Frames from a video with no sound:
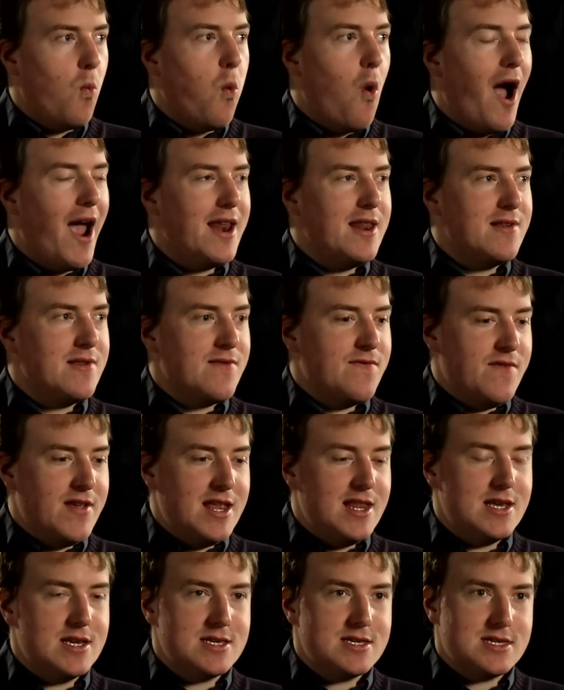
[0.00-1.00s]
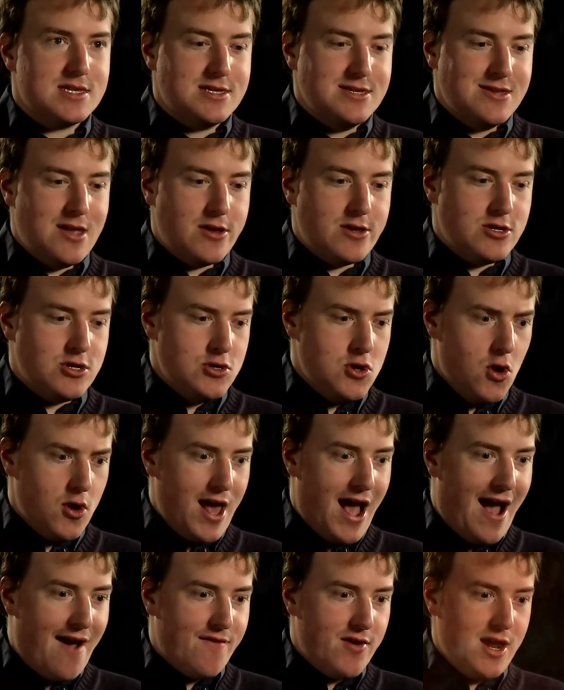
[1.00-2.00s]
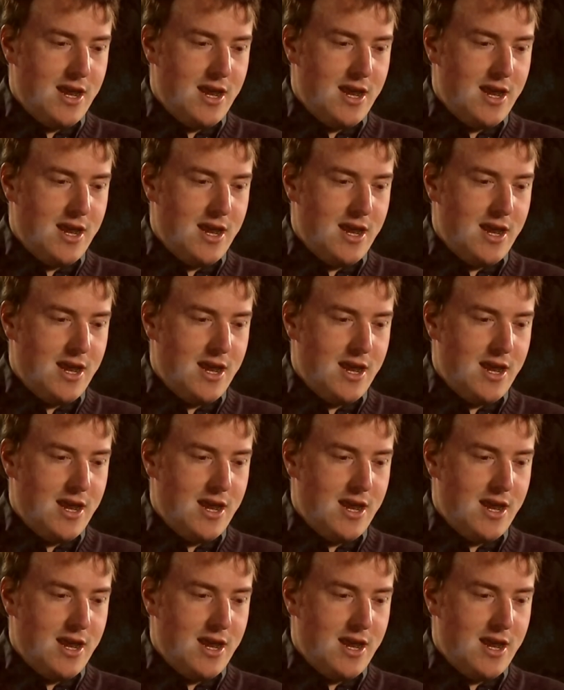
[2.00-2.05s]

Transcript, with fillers: why does Venus not have